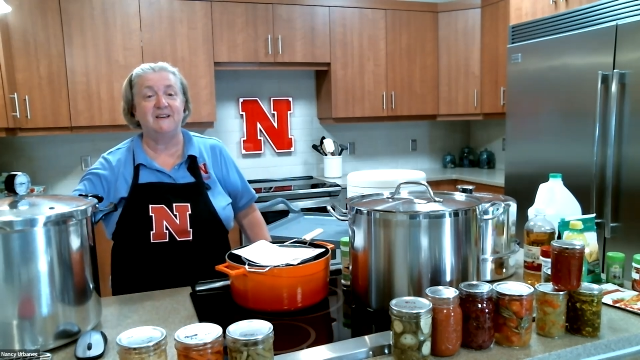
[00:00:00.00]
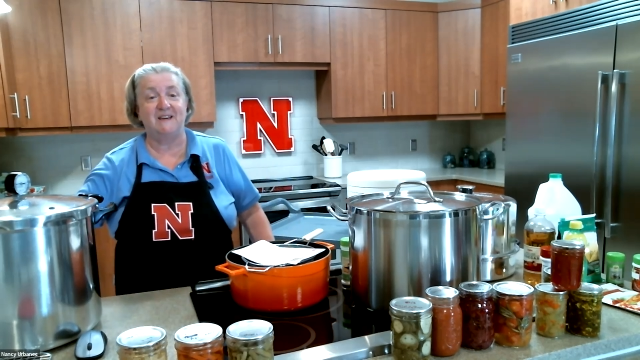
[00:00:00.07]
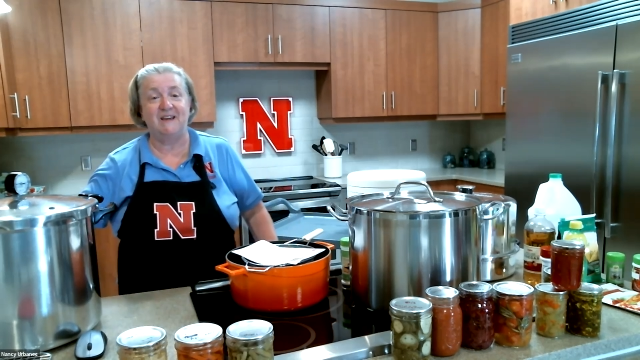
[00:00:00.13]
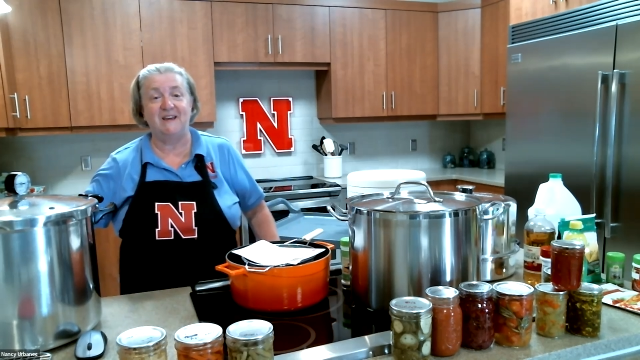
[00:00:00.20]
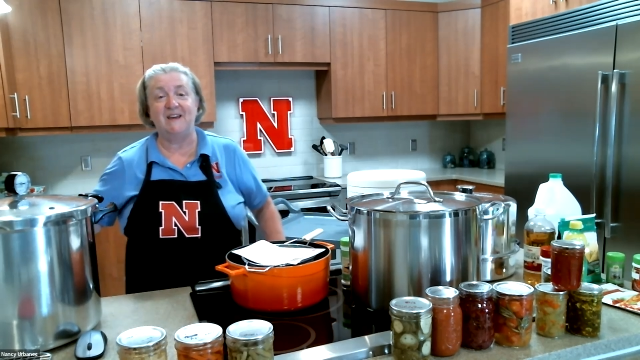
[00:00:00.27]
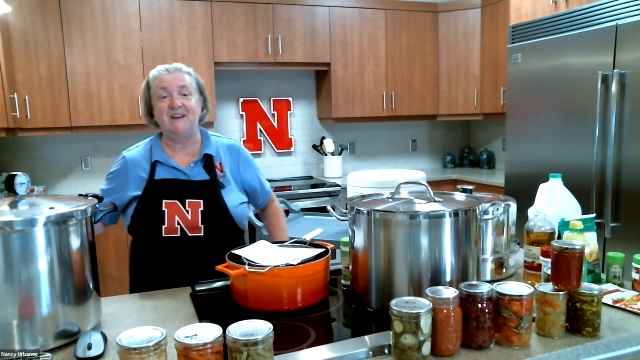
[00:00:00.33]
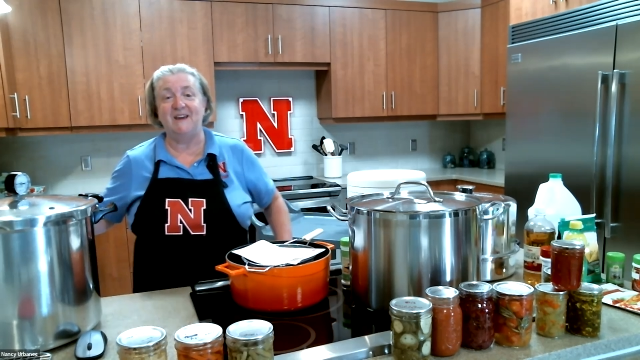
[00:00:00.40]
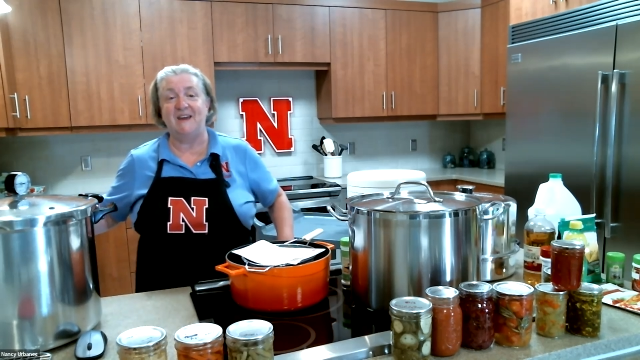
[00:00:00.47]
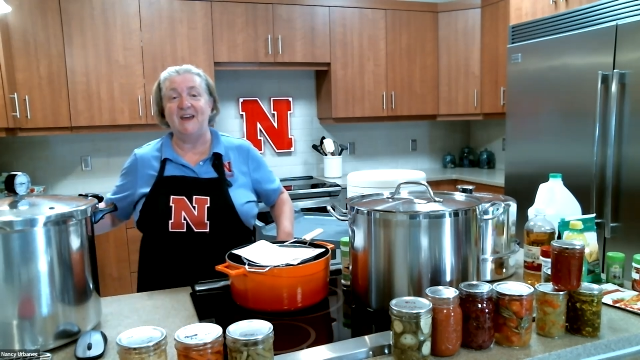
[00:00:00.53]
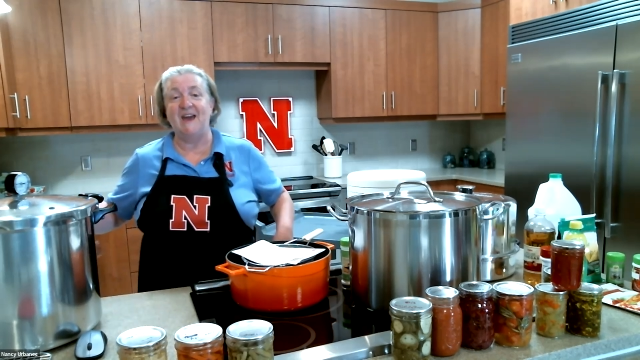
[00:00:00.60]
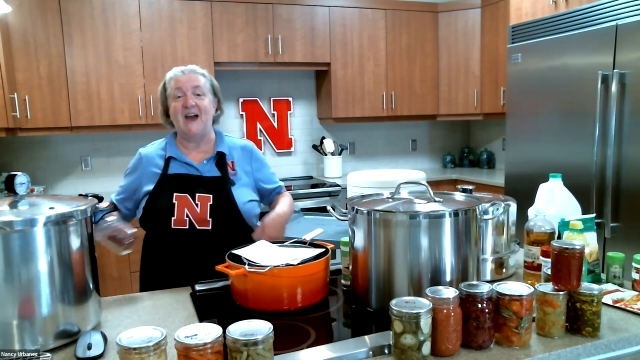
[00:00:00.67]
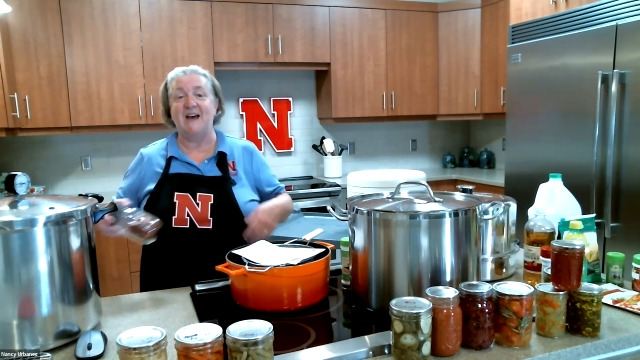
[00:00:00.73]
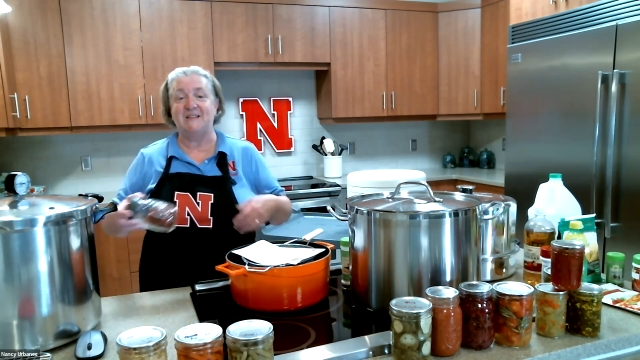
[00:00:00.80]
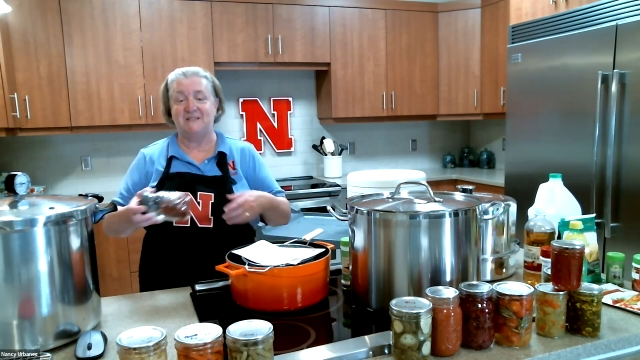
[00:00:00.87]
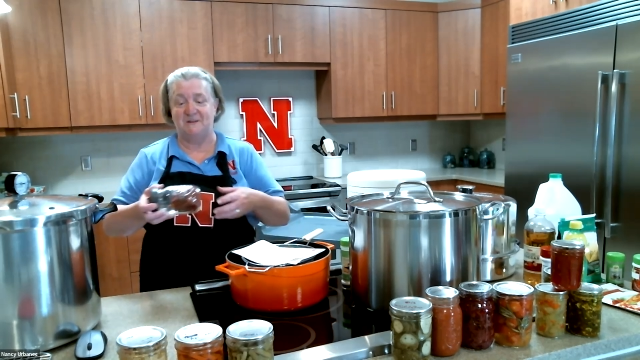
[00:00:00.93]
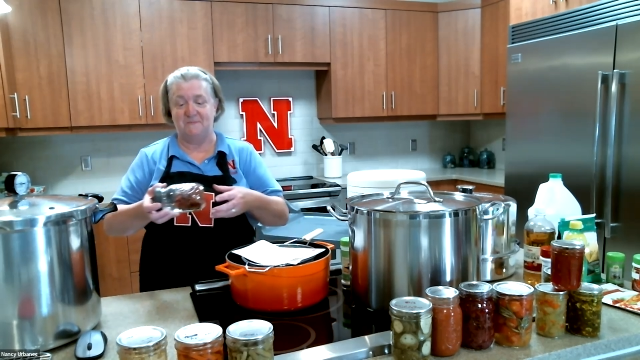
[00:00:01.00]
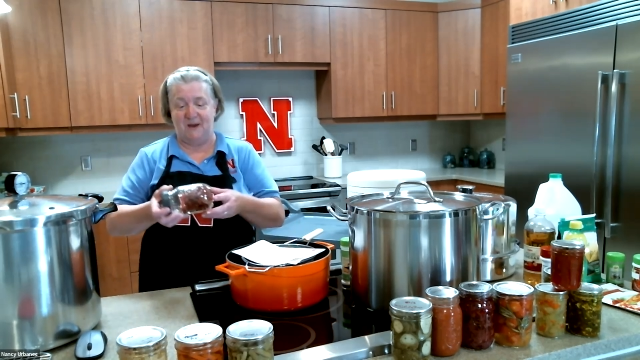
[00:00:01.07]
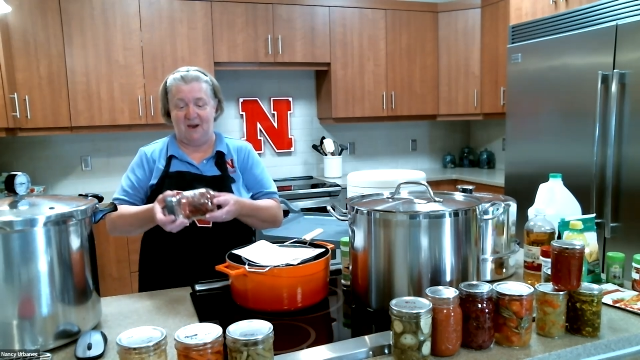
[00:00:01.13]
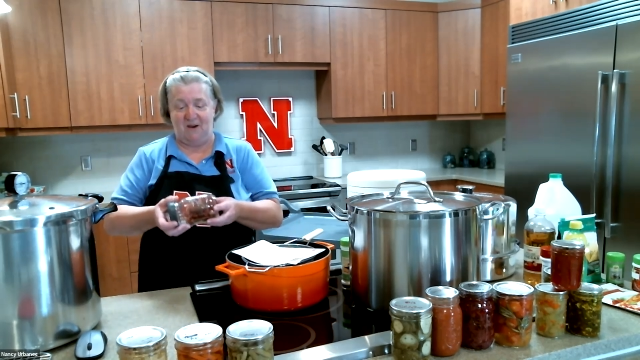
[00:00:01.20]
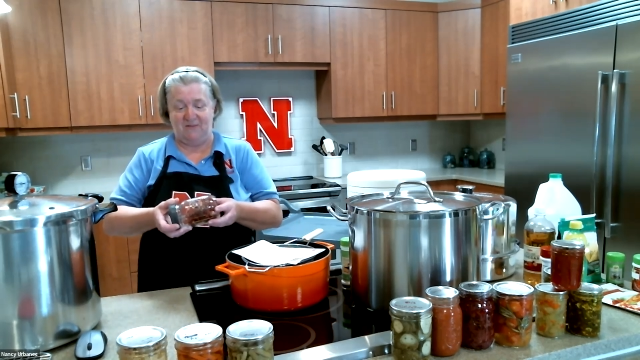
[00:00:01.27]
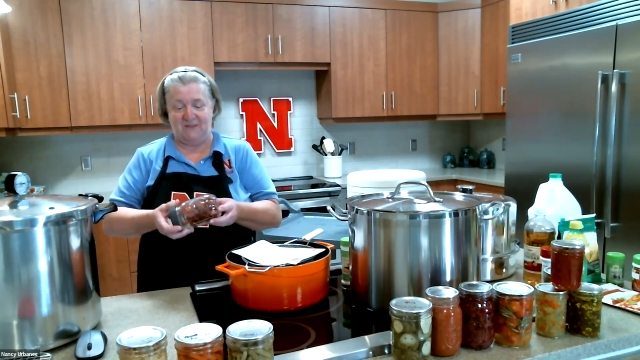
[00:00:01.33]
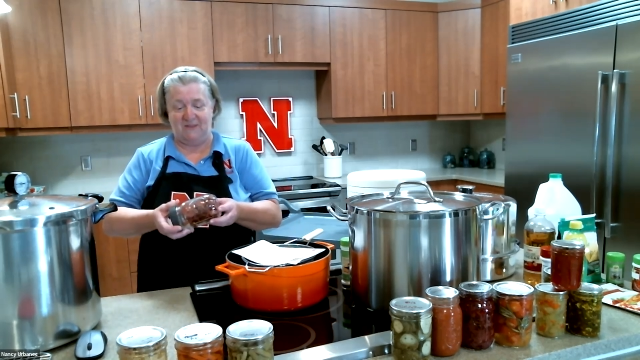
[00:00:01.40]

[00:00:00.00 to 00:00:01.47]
he asked about